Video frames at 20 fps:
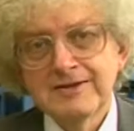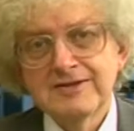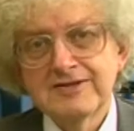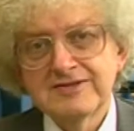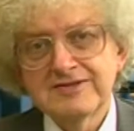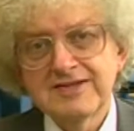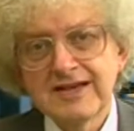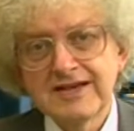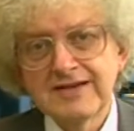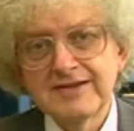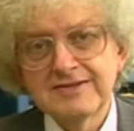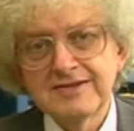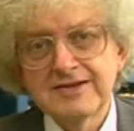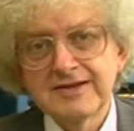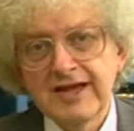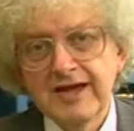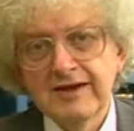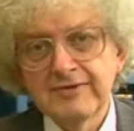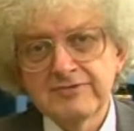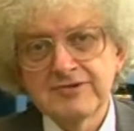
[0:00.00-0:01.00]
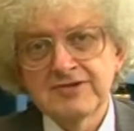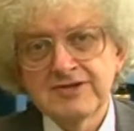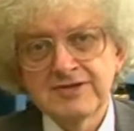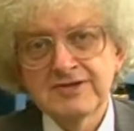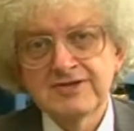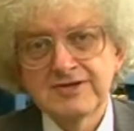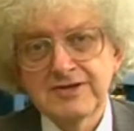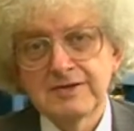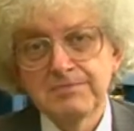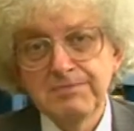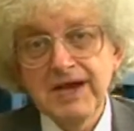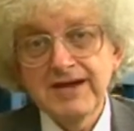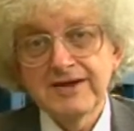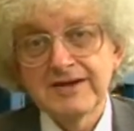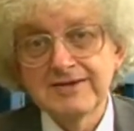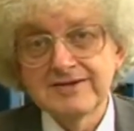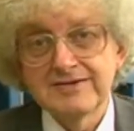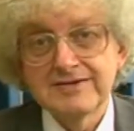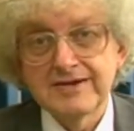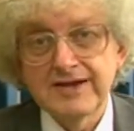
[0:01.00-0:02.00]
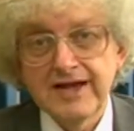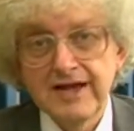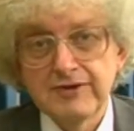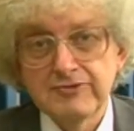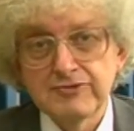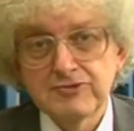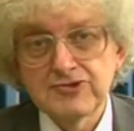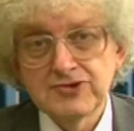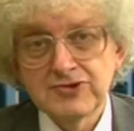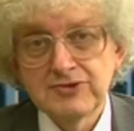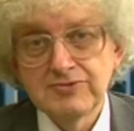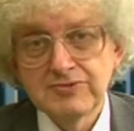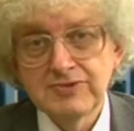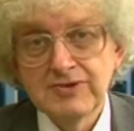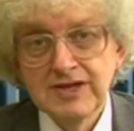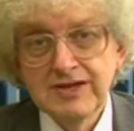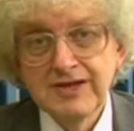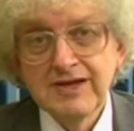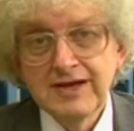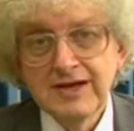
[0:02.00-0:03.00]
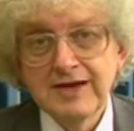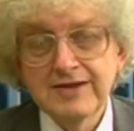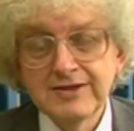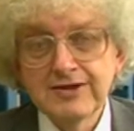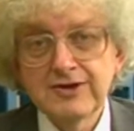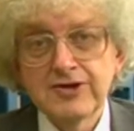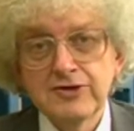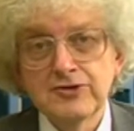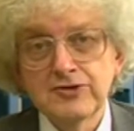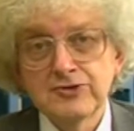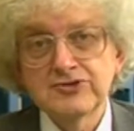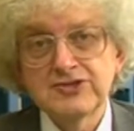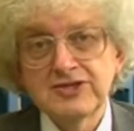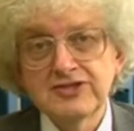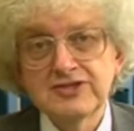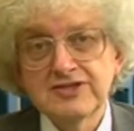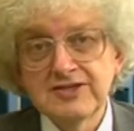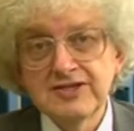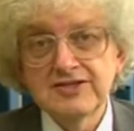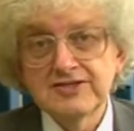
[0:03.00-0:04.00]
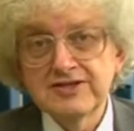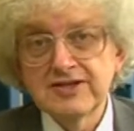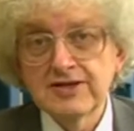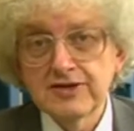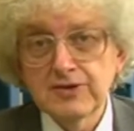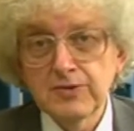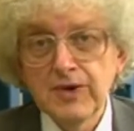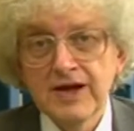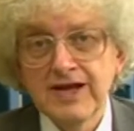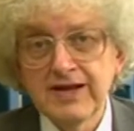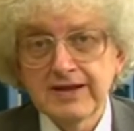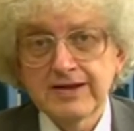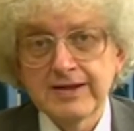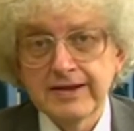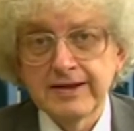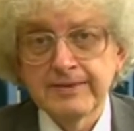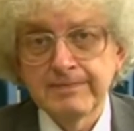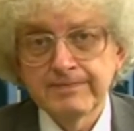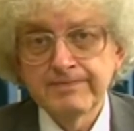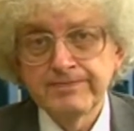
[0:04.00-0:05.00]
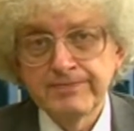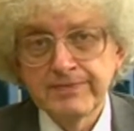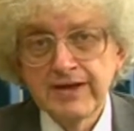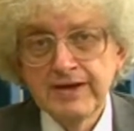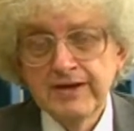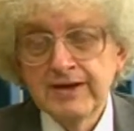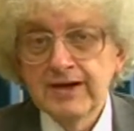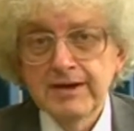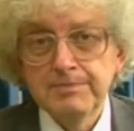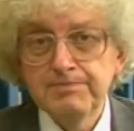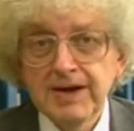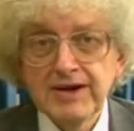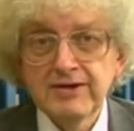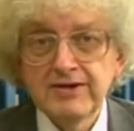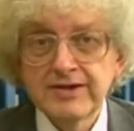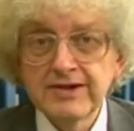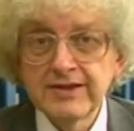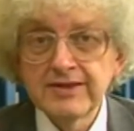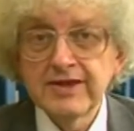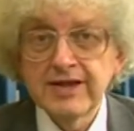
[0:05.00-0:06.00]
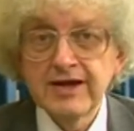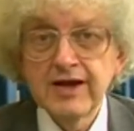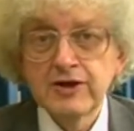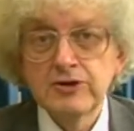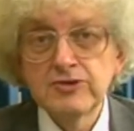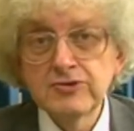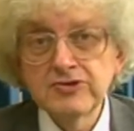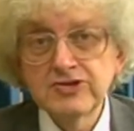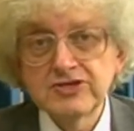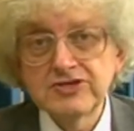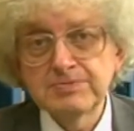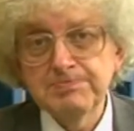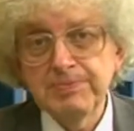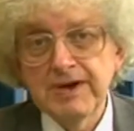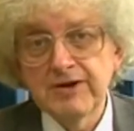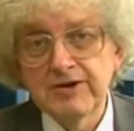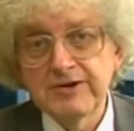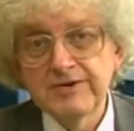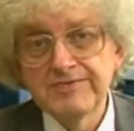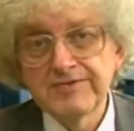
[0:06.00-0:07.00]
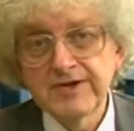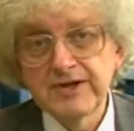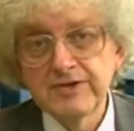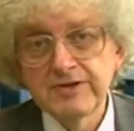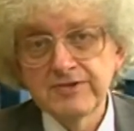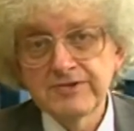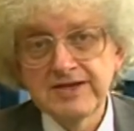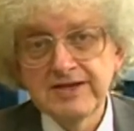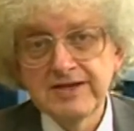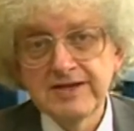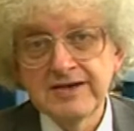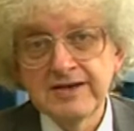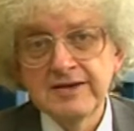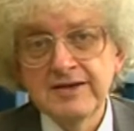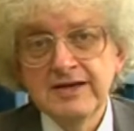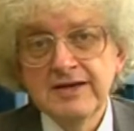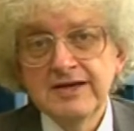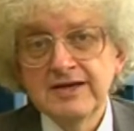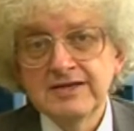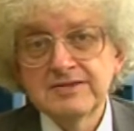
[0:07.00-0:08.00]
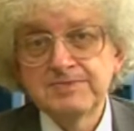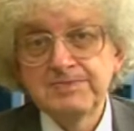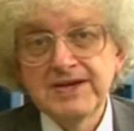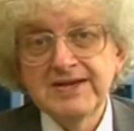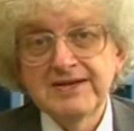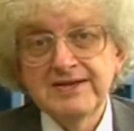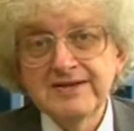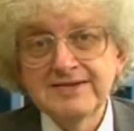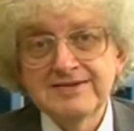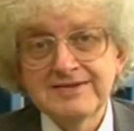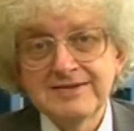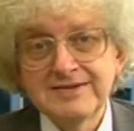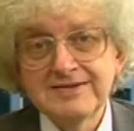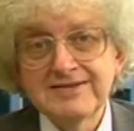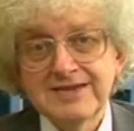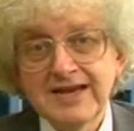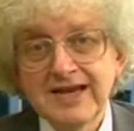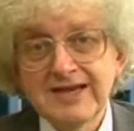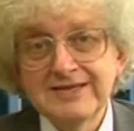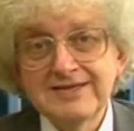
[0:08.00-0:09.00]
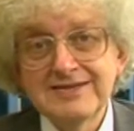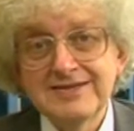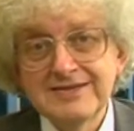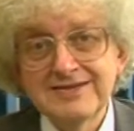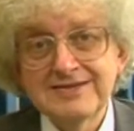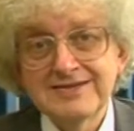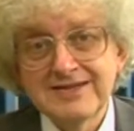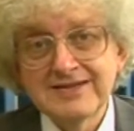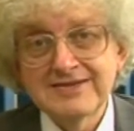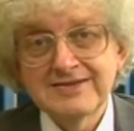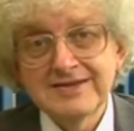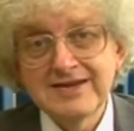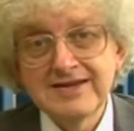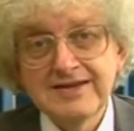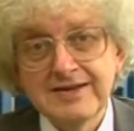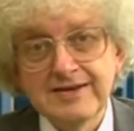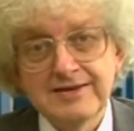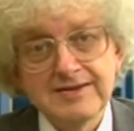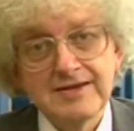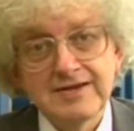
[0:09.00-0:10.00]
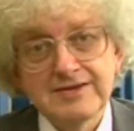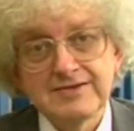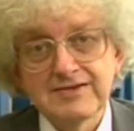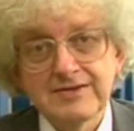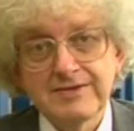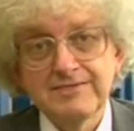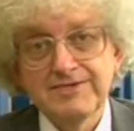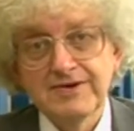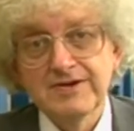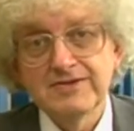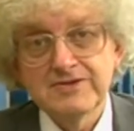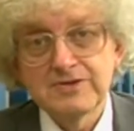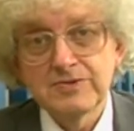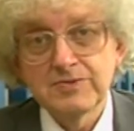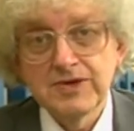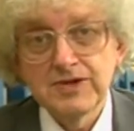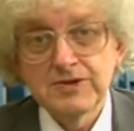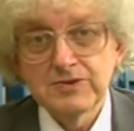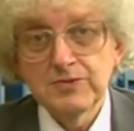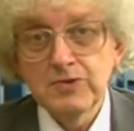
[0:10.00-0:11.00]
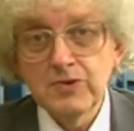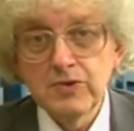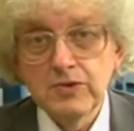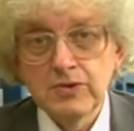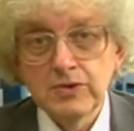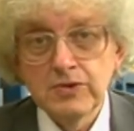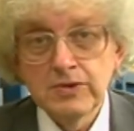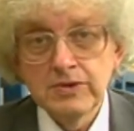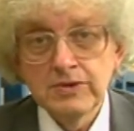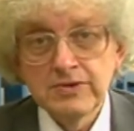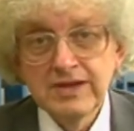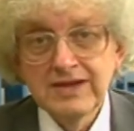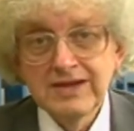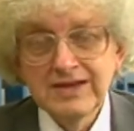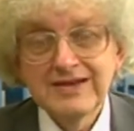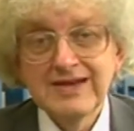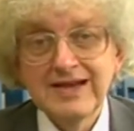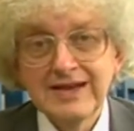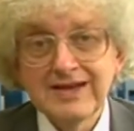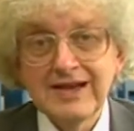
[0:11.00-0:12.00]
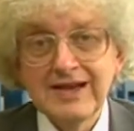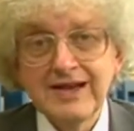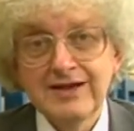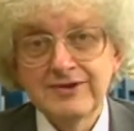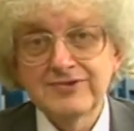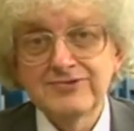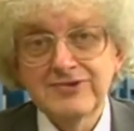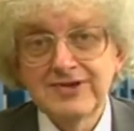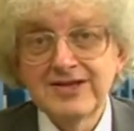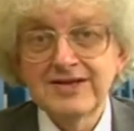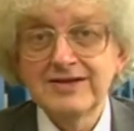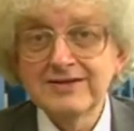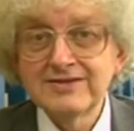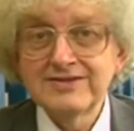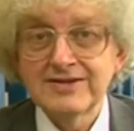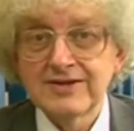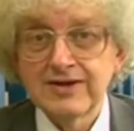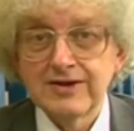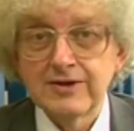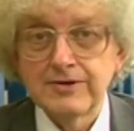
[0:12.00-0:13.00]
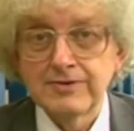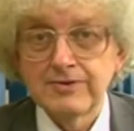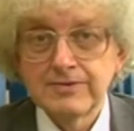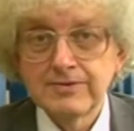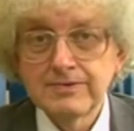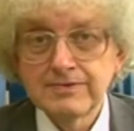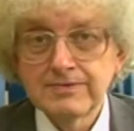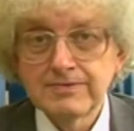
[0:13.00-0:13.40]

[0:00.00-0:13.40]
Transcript: the seller's account to the buyer's account. And the gold just sits here quietly. Apparently the oldest bar of gold here has been here since 1916, that's the First World War, nearly 100 years ago.